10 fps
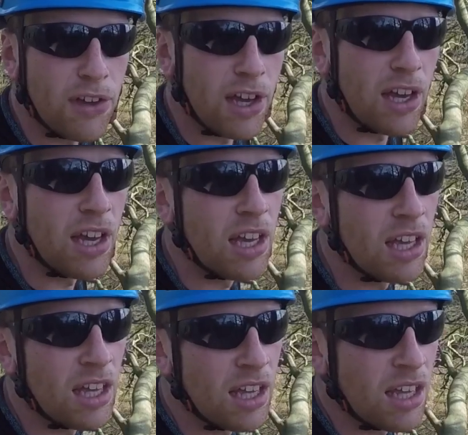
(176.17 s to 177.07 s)
for
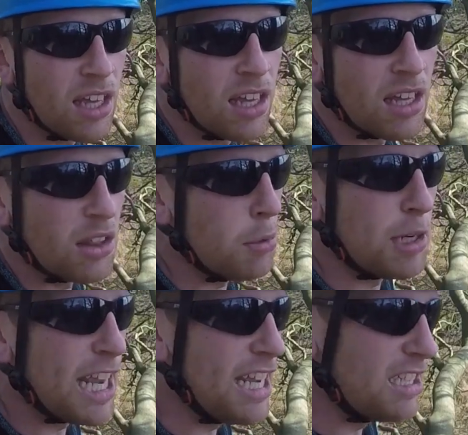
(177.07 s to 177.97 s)

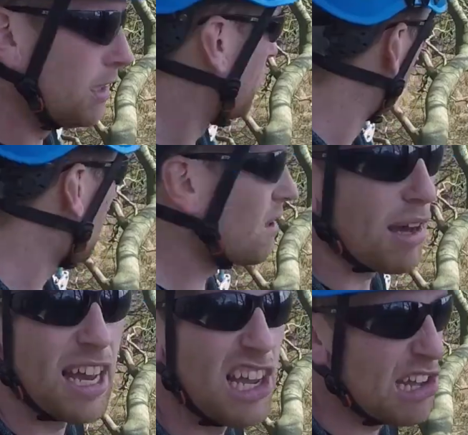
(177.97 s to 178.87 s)
lubrication but that's
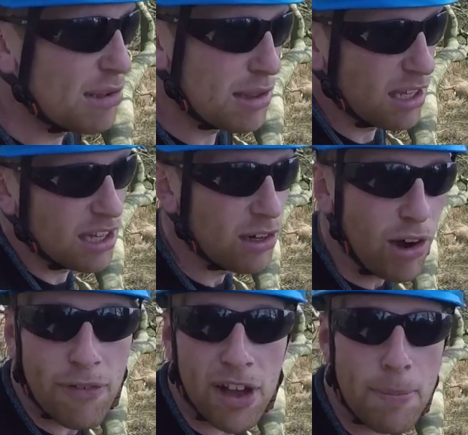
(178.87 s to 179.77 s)
what I use is the
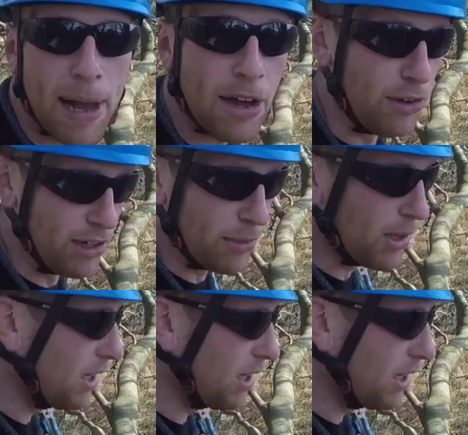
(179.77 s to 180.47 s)
graphite powder and it